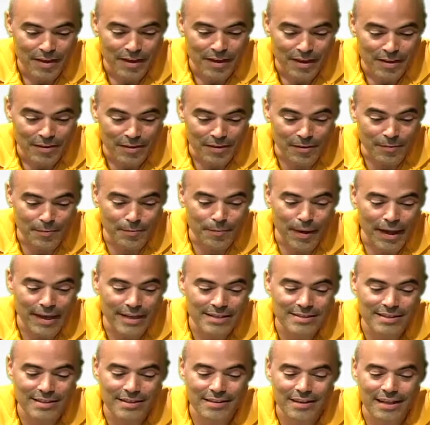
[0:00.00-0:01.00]
The
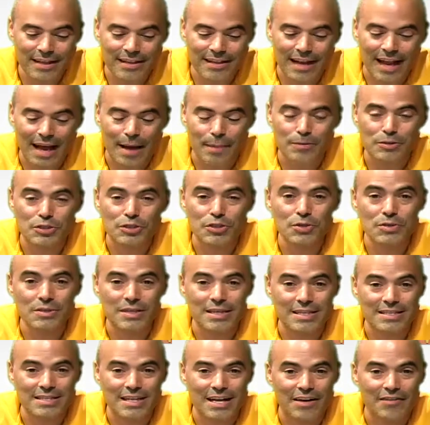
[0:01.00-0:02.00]
basic thing that Apple's
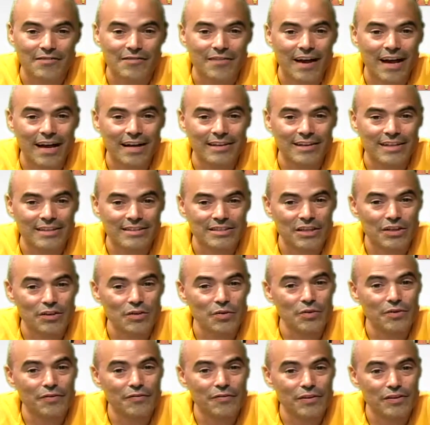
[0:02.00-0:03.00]
using is that it violates a
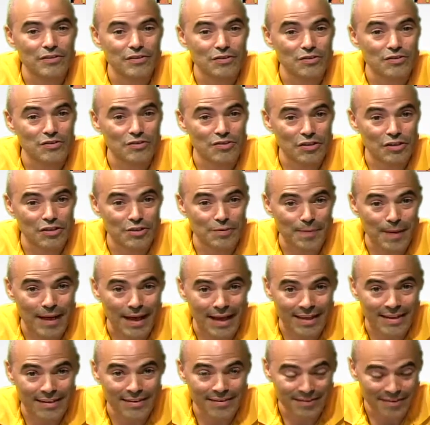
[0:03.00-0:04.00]
universal search
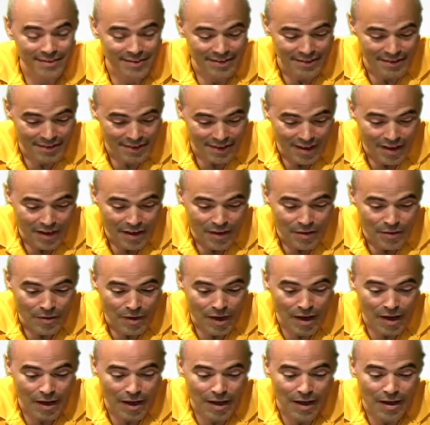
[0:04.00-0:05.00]
patent.
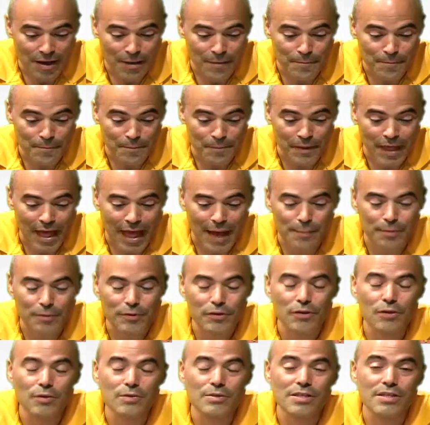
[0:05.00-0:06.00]
Apple
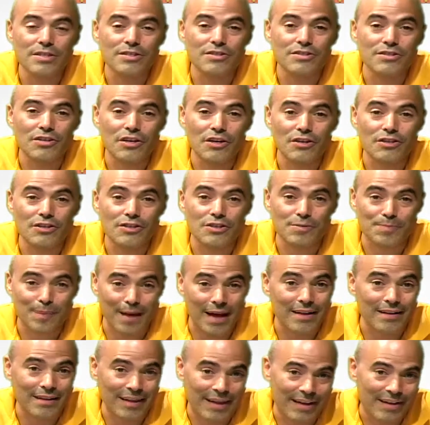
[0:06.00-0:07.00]
uses Search
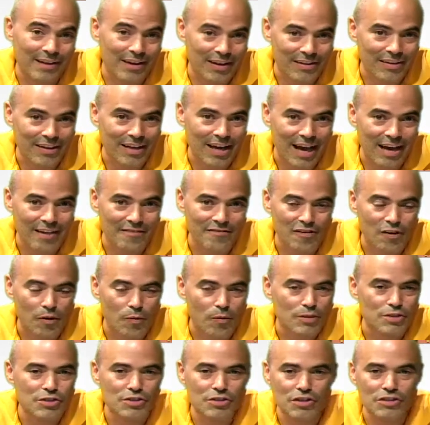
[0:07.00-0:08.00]
Spotlight on the iPhone,
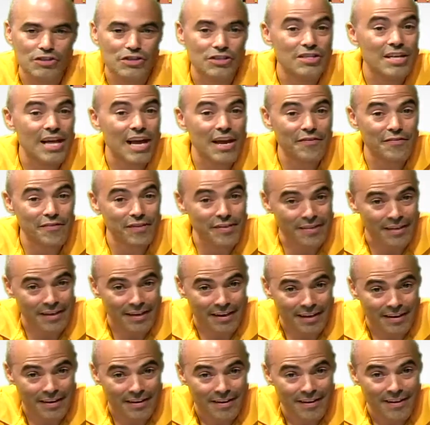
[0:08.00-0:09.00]
which searches
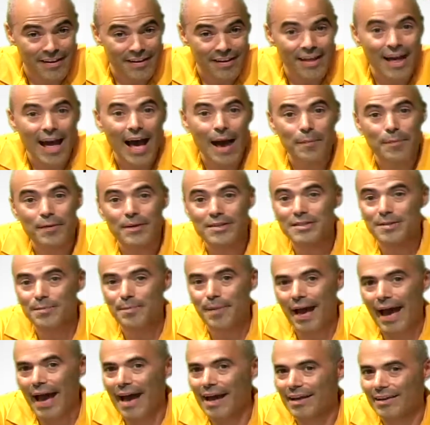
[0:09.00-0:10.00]
everything. Apple has a
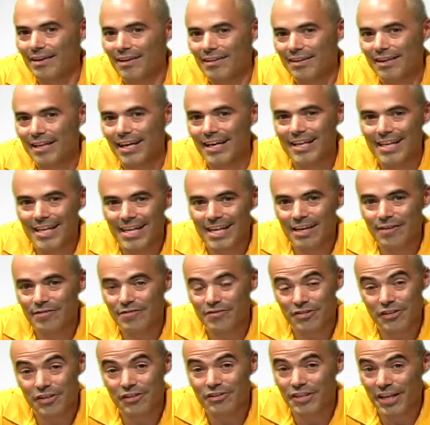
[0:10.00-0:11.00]
patent on the idea of
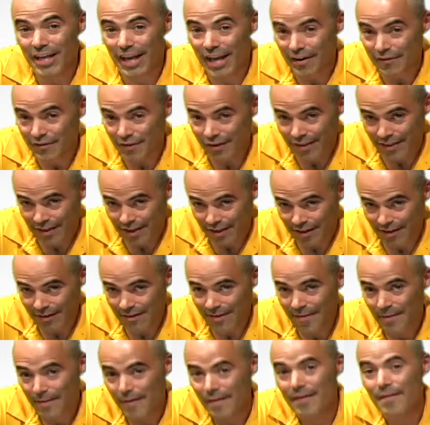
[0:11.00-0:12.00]
searching everything.
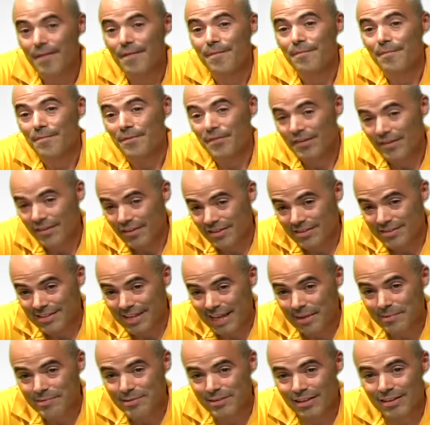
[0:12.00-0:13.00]
The
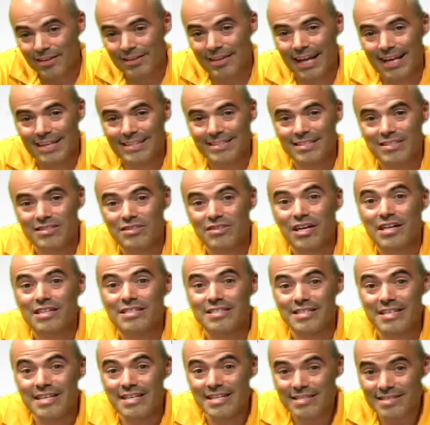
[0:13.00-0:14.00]
Samsung Nexus
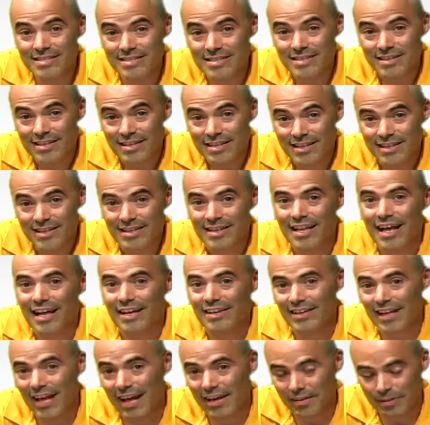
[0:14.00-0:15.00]
does this, not
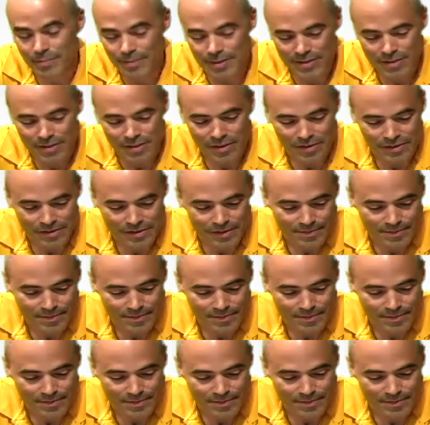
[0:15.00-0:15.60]
allowed to be sold.